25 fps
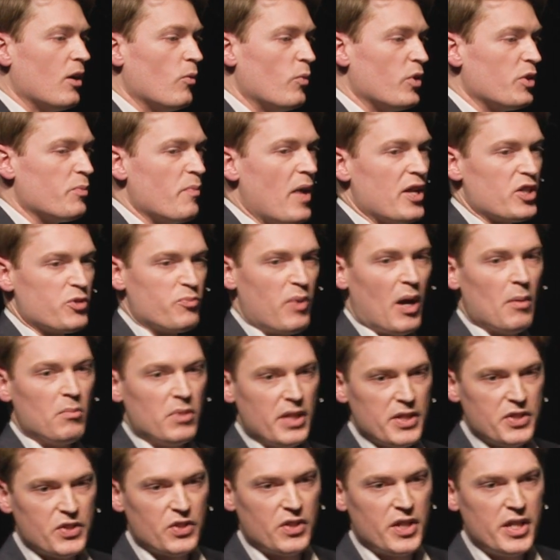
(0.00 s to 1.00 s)
with much
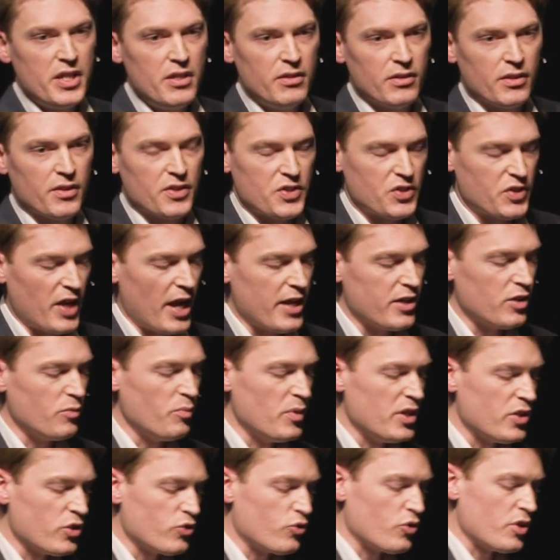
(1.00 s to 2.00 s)
publicity at the State
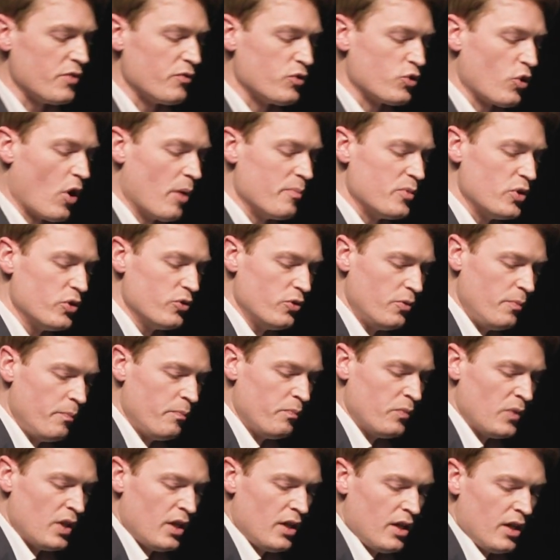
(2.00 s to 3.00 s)
Administrative Tribunal.
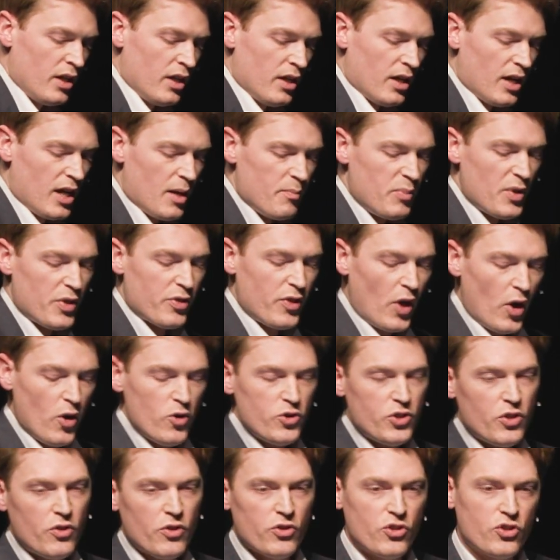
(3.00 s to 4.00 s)
But
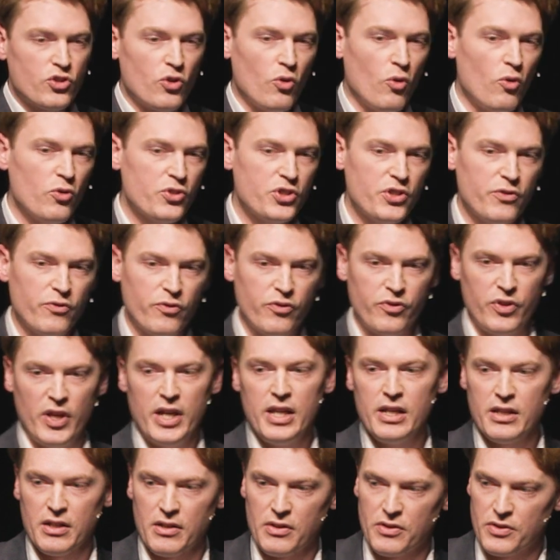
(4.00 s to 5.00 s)
those are the sorts of
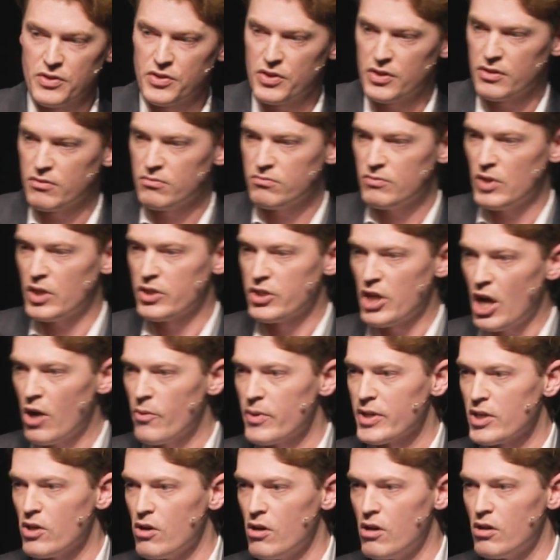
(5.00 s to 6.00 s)
things that are
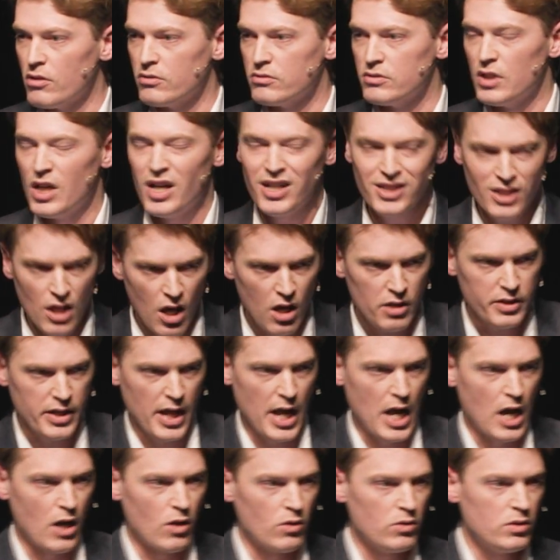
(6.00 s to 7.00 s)
going on a lot
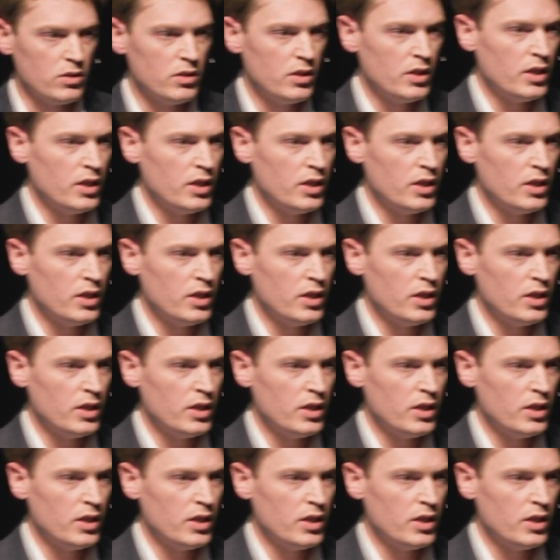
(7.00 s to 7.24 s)
now.